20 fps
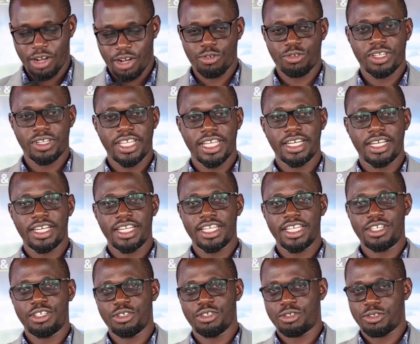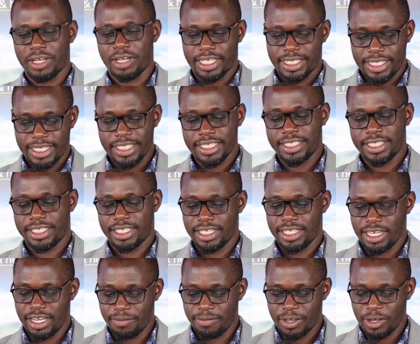could then lead you to at least
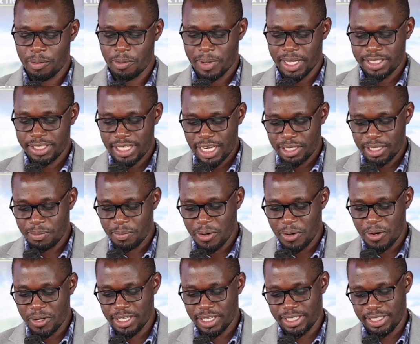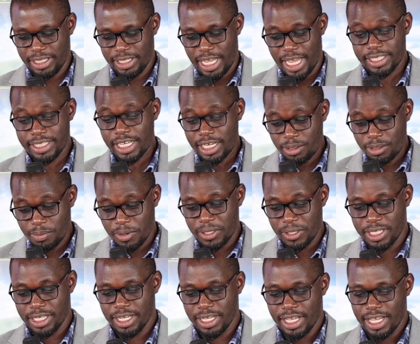develop a
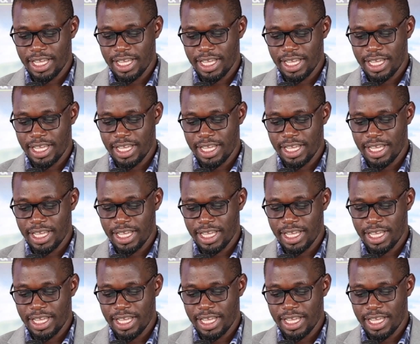chatbot